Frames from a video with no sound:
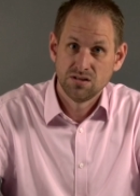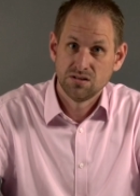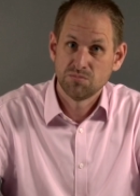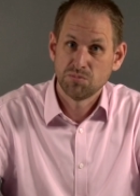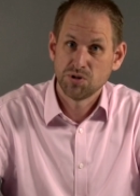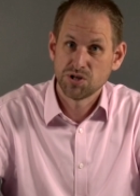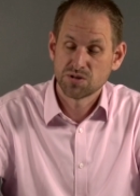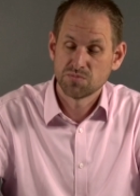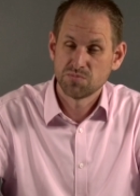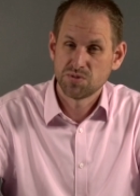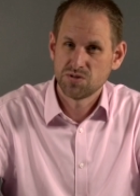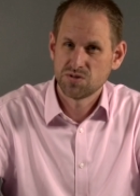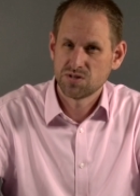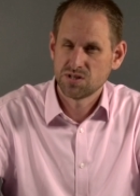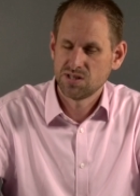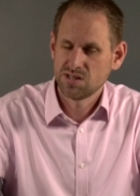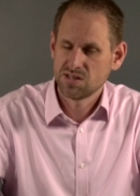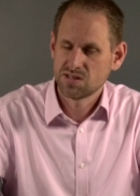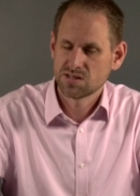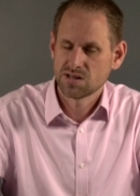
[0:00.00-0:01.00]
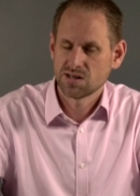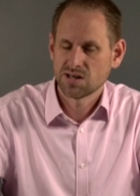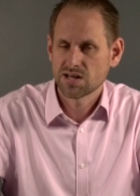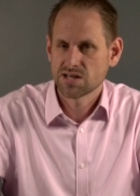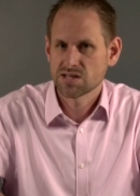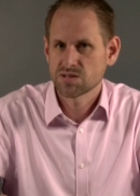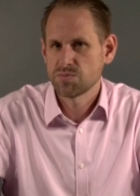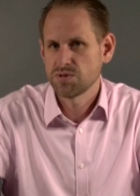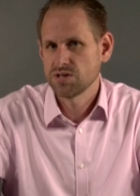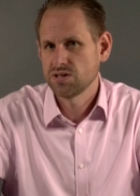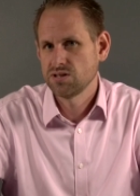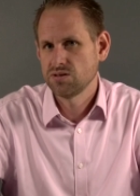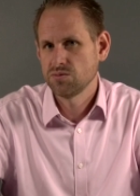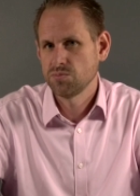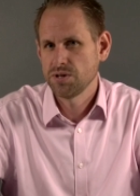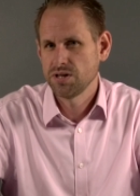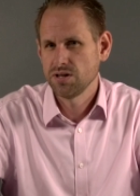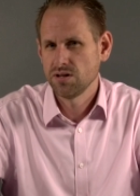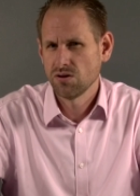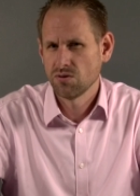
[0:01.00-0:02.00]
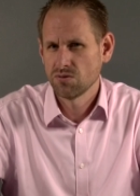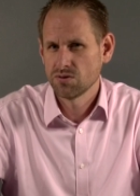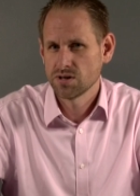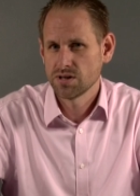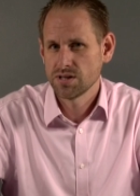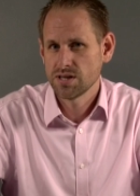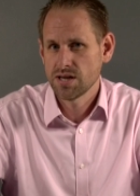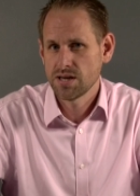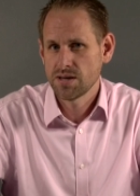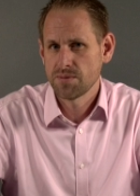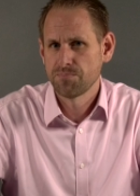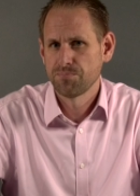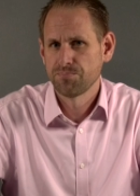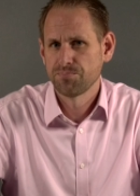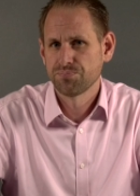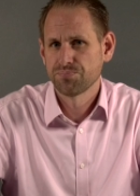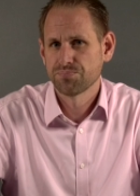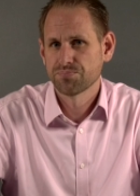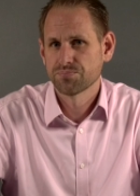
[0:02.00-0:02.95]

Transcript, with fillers: Uh, my computer needs to last me a little bit longer yet.